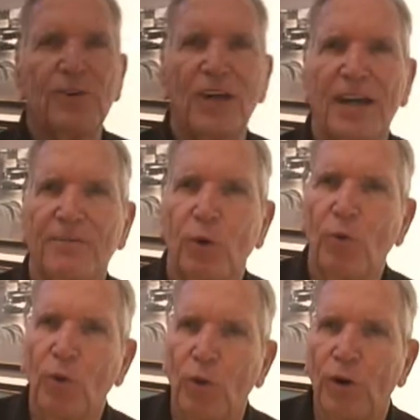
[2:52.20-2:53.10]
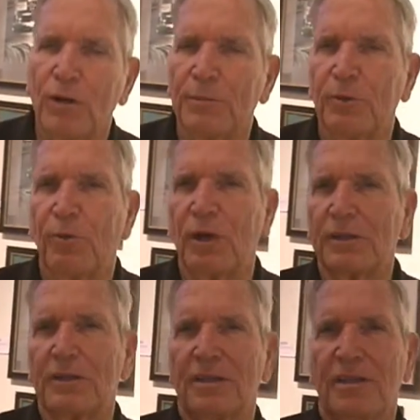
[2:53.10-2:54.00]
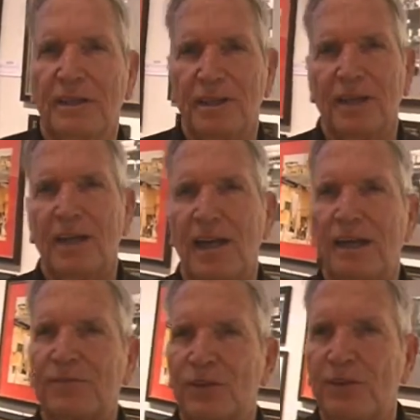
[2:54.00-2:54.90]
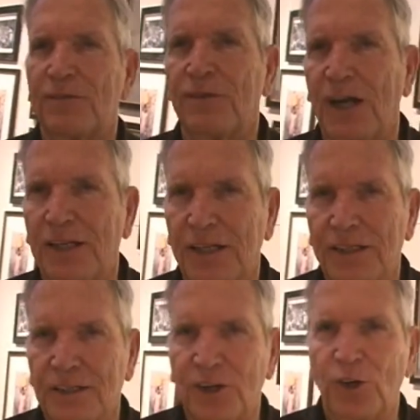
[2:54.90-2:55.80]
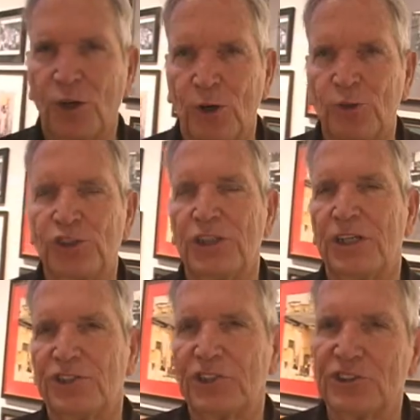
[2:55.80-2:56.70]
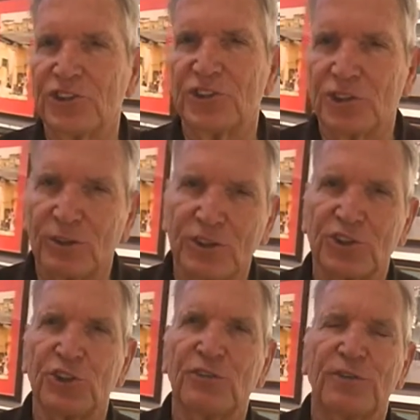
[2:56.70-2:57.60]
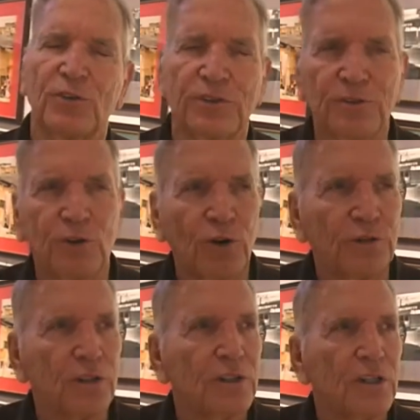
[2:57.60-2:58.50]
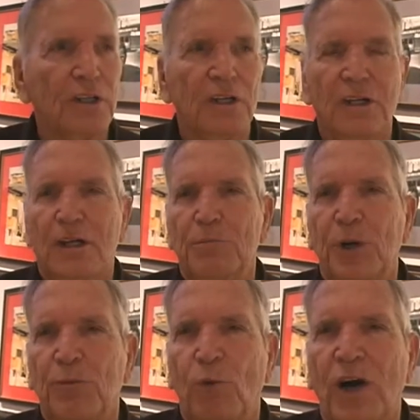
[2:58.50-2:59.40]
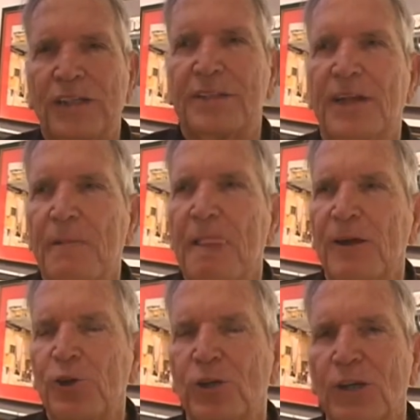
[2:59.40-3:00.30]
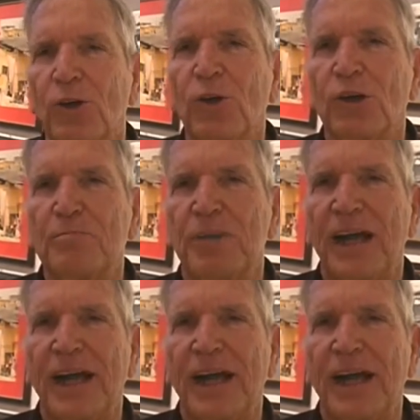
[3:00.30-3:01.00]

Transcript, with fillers: Never have a war, but what after the fighting and the negotiations and so on and so forth are over, but what you can look